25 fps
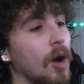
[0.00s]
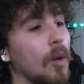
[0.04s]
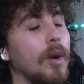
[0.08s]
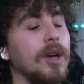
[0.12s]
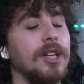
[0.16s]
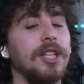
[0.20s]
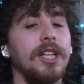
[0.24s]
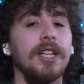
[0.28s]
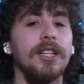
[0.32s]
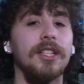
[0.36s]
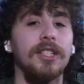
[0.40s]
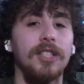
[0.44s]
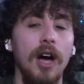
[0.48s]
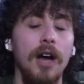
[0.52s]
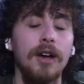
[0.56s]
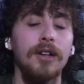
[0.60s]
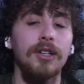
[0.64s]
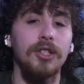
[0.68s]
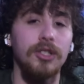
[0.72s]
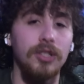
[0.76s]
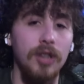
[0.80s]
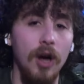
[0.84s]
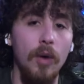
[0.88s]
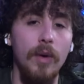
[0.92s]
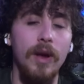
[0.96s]
which he's done
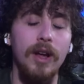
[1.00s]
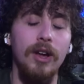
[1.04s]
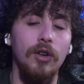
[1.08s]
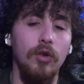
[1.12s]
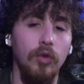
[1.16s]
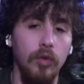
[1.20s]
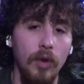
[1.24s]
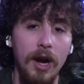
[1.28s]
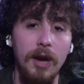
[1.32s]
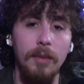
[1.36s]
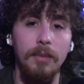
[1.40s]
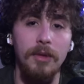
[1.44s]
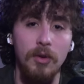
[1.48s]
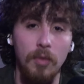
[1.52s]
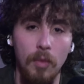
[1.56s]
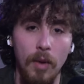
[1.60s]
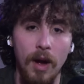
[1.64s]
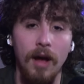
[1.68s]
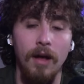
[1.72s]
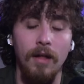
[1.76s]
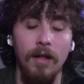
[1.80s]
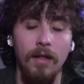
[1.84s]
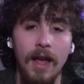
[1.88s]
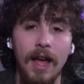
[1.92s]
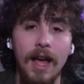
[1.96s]
so incredibly
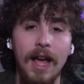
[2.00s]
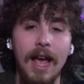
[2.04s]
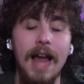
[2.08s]
well,